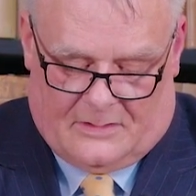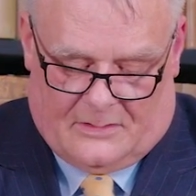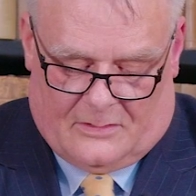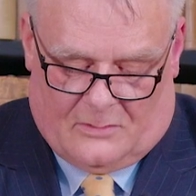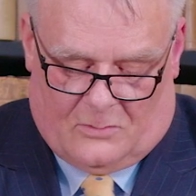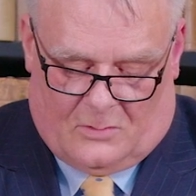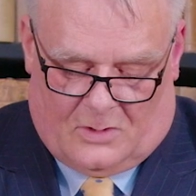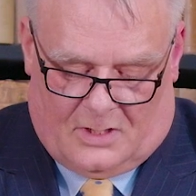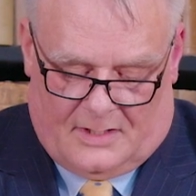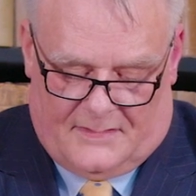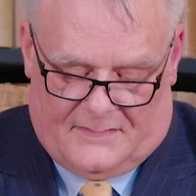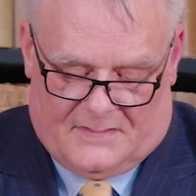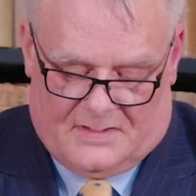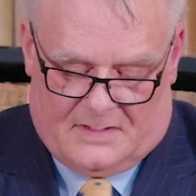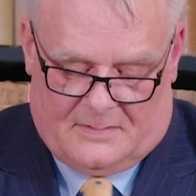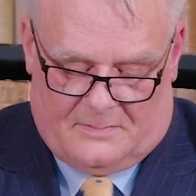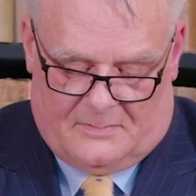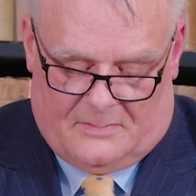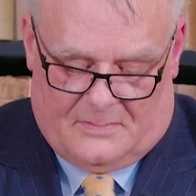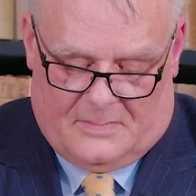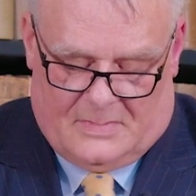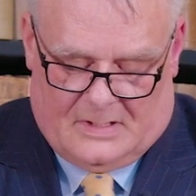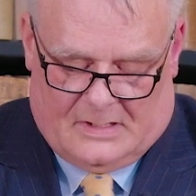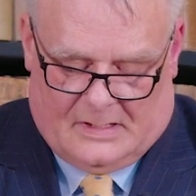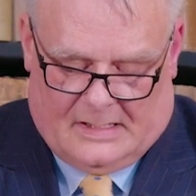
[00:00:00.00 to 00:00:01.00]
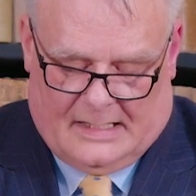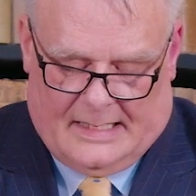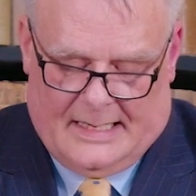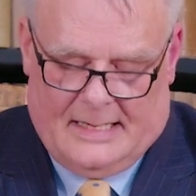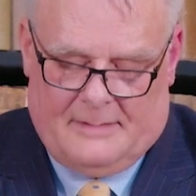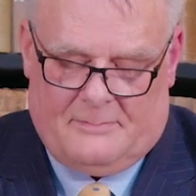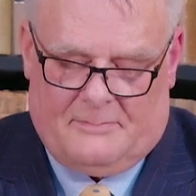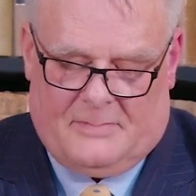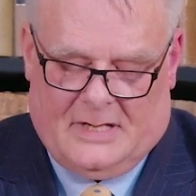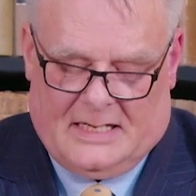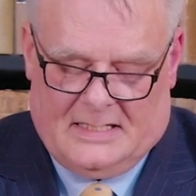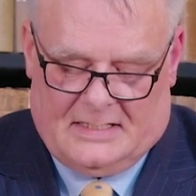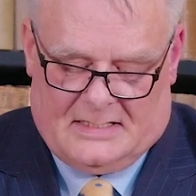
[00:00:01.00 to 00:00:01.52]
wife's
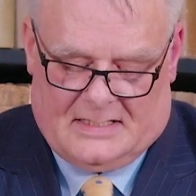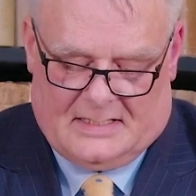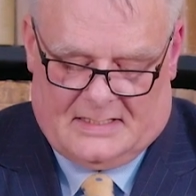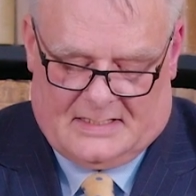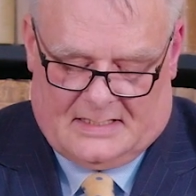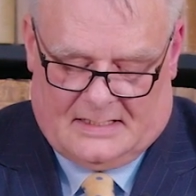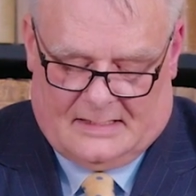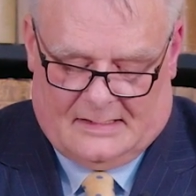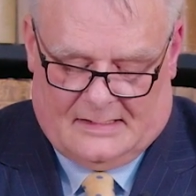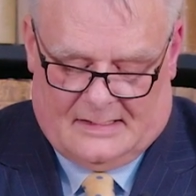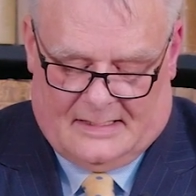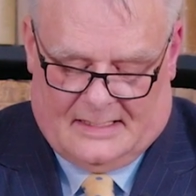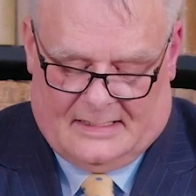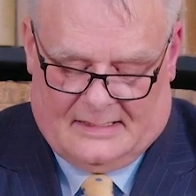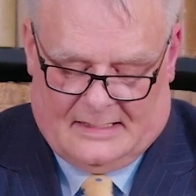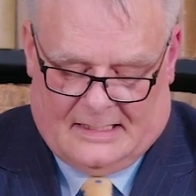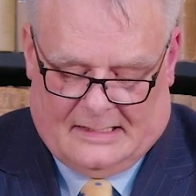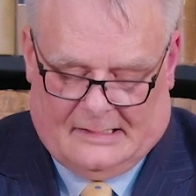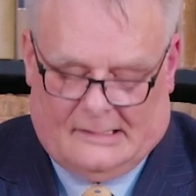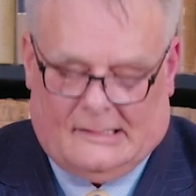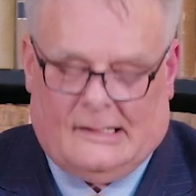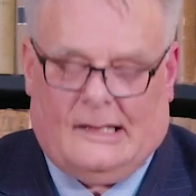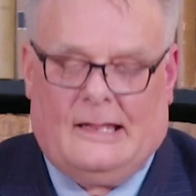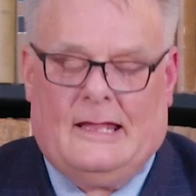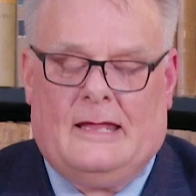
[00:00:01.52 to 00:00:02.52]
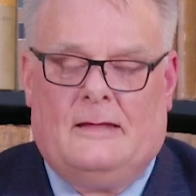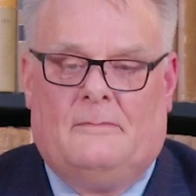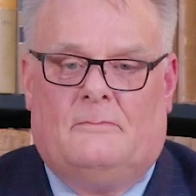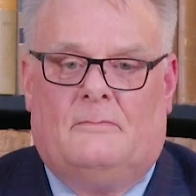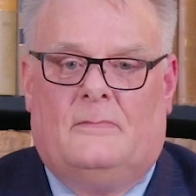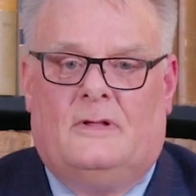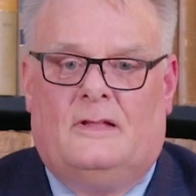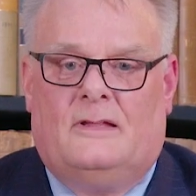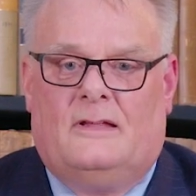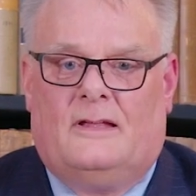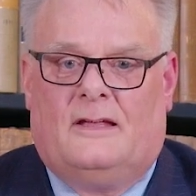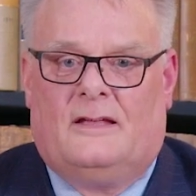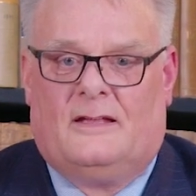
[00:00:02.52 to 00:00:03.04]
claim basis in
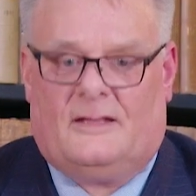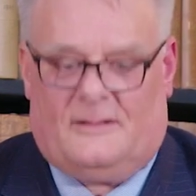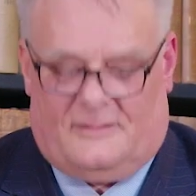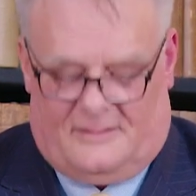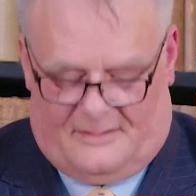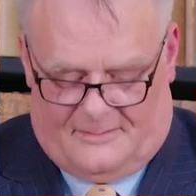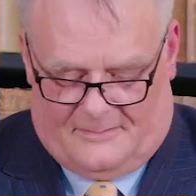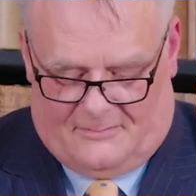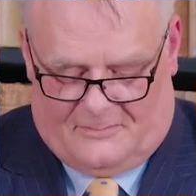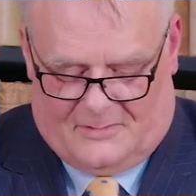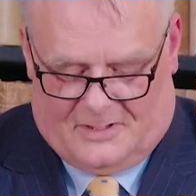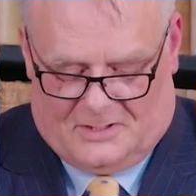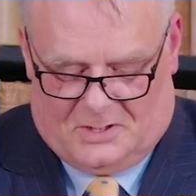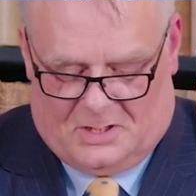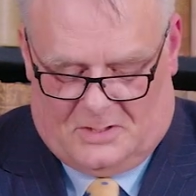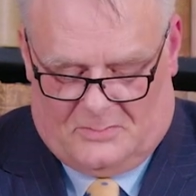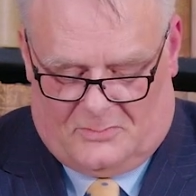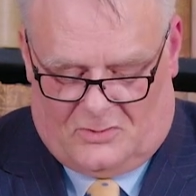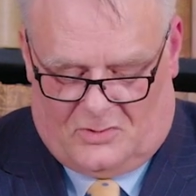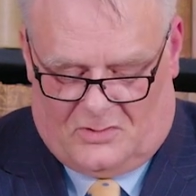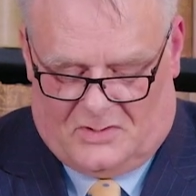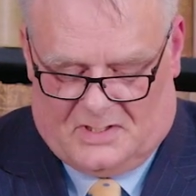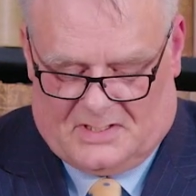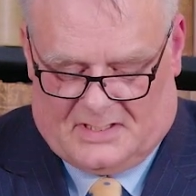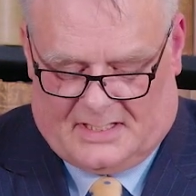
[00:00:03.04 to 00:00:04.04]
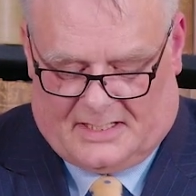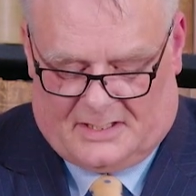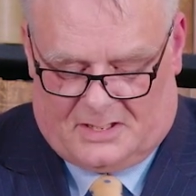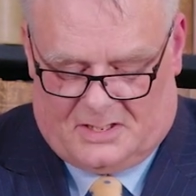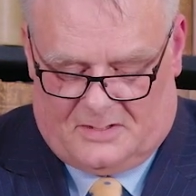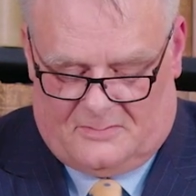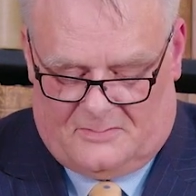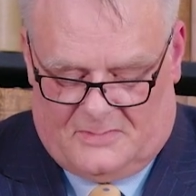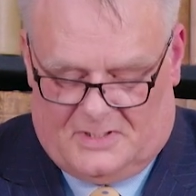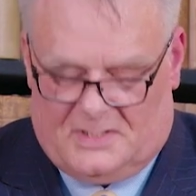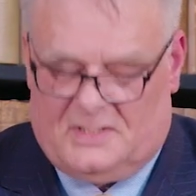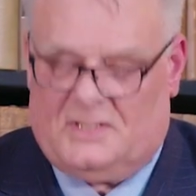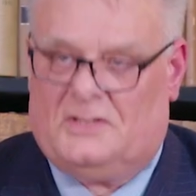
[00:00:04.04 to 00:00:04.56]
claim when she brought this
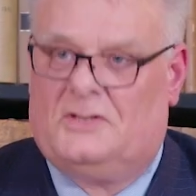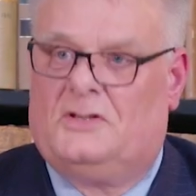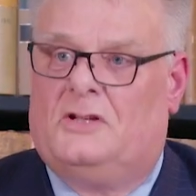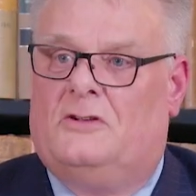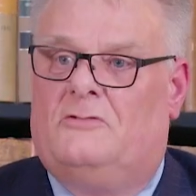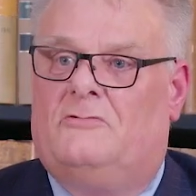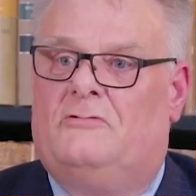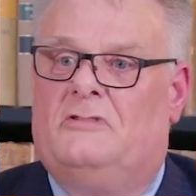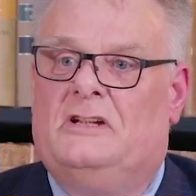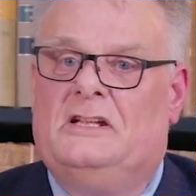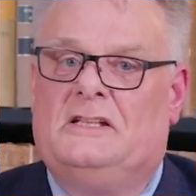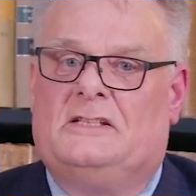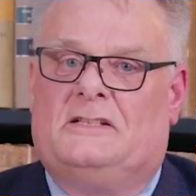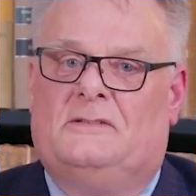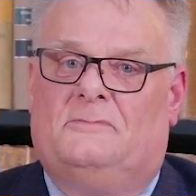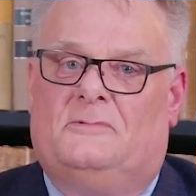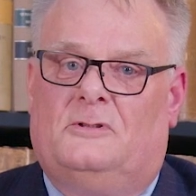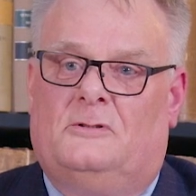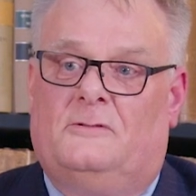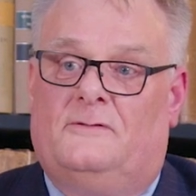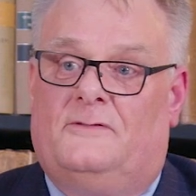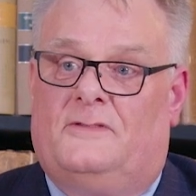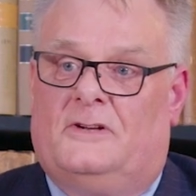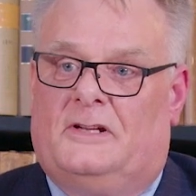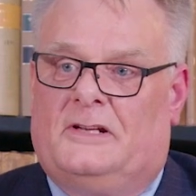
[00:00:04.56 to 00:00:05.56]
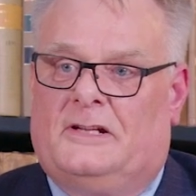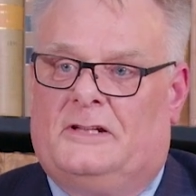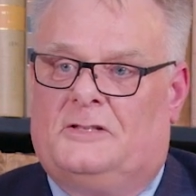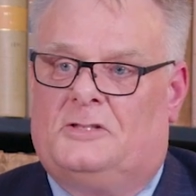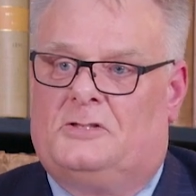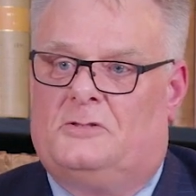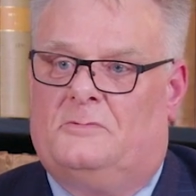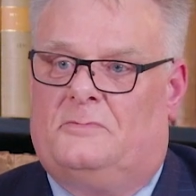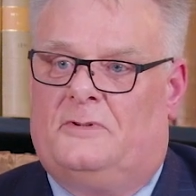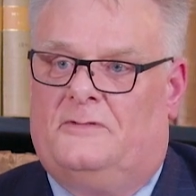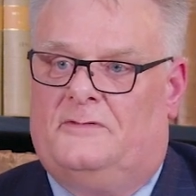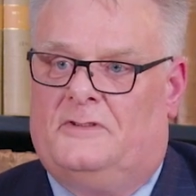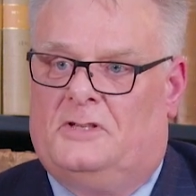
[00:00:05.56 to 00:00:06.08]
action was that no reasonable
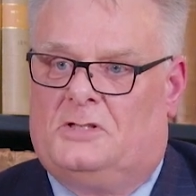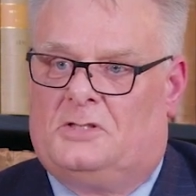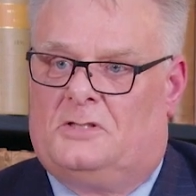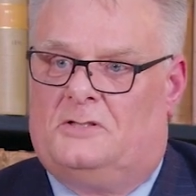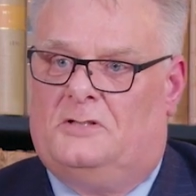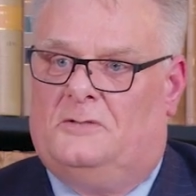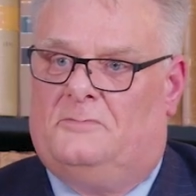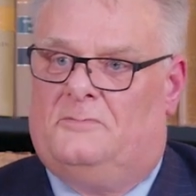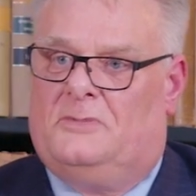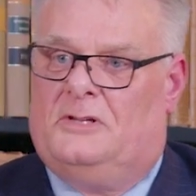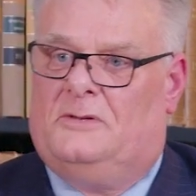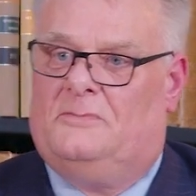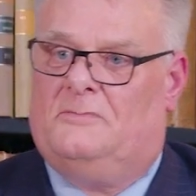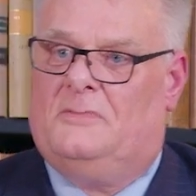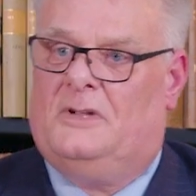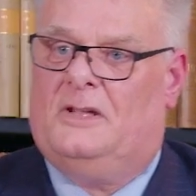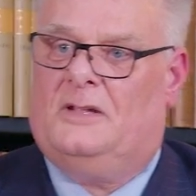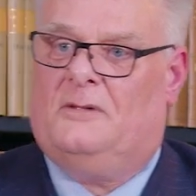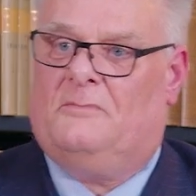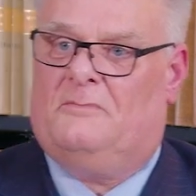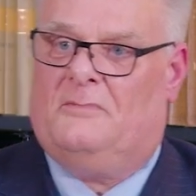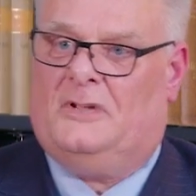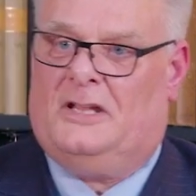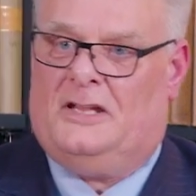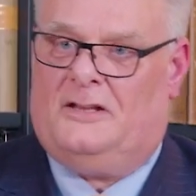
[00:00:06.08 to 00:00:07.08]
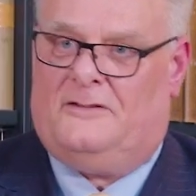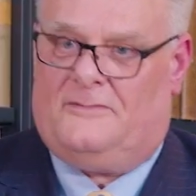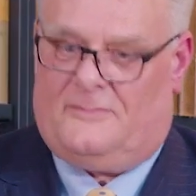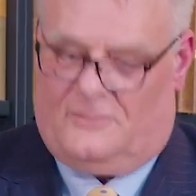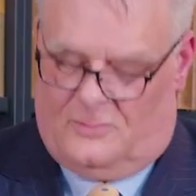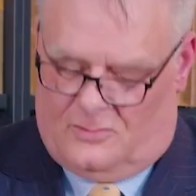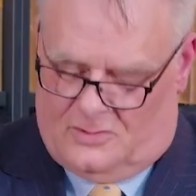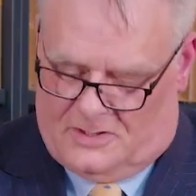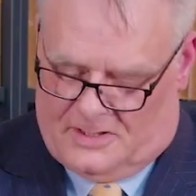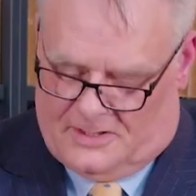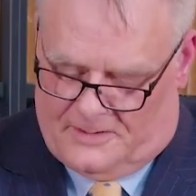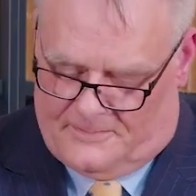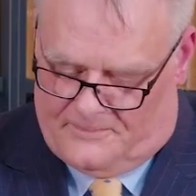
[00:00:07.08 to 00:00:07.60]
financial provision had been made
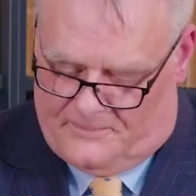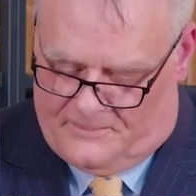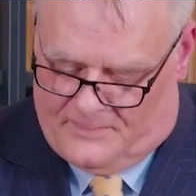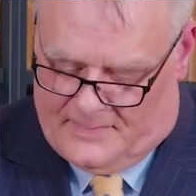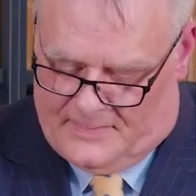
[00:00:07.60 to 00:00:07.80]
for her.